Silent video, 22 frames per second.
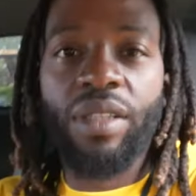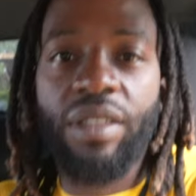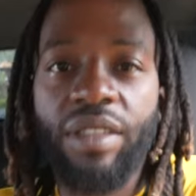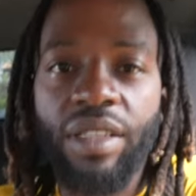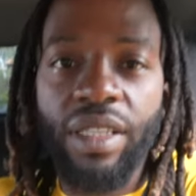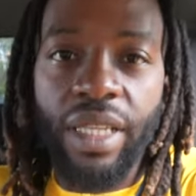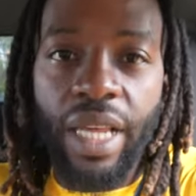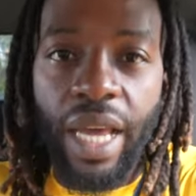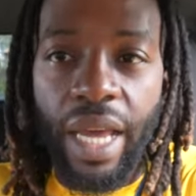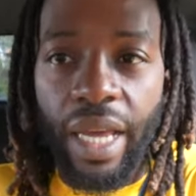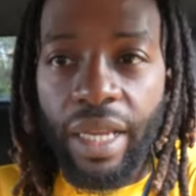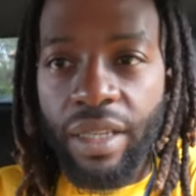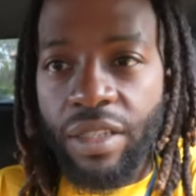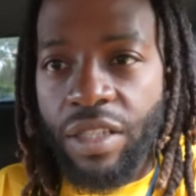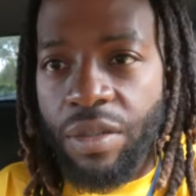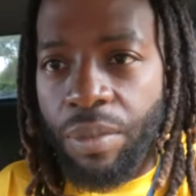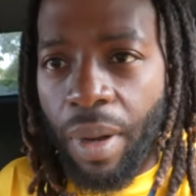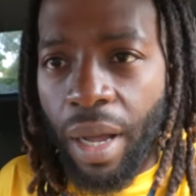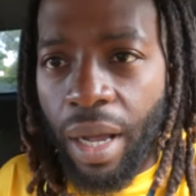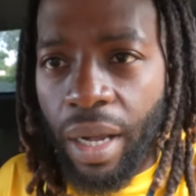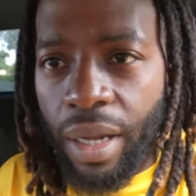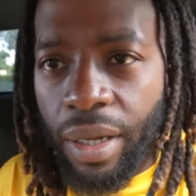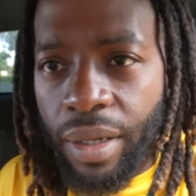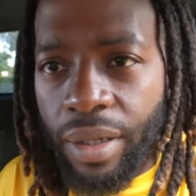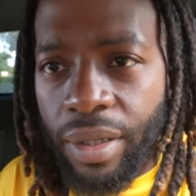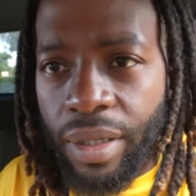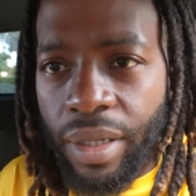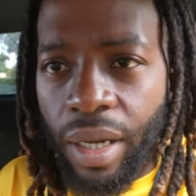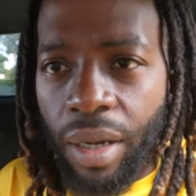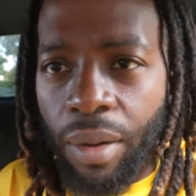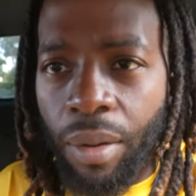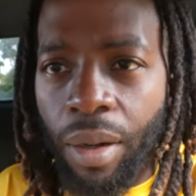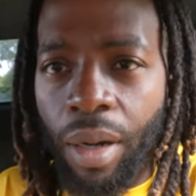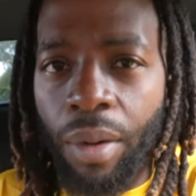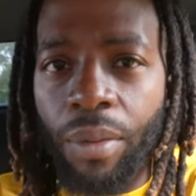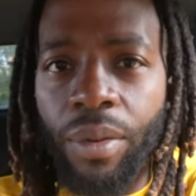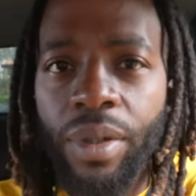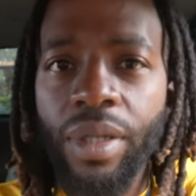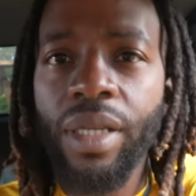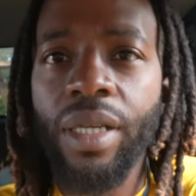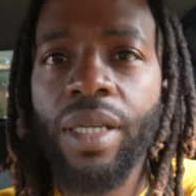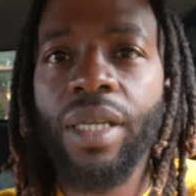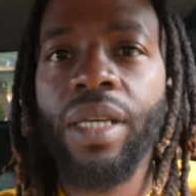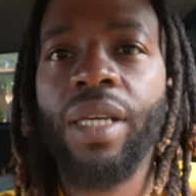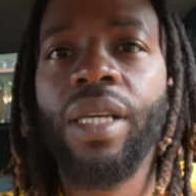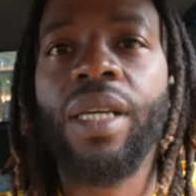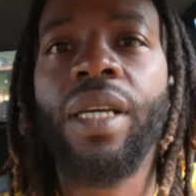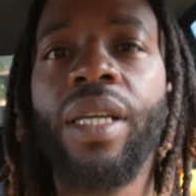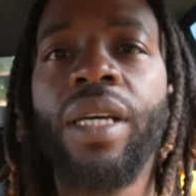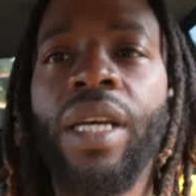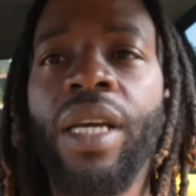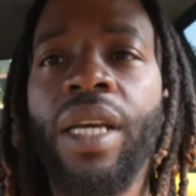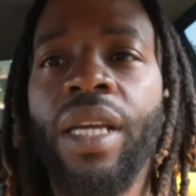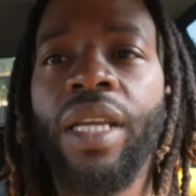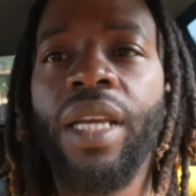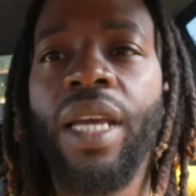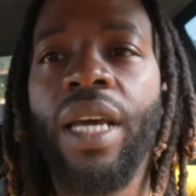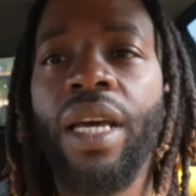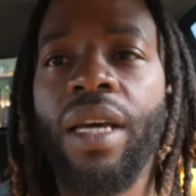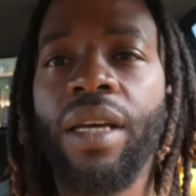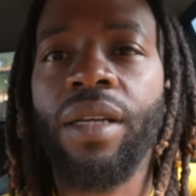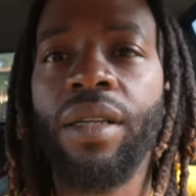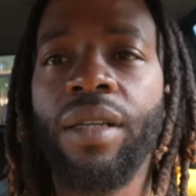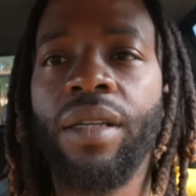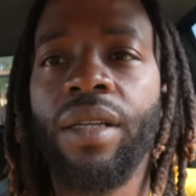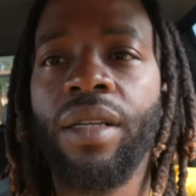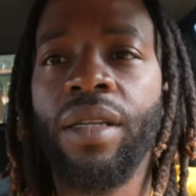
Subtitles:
to that spot. How we looking? Yeah,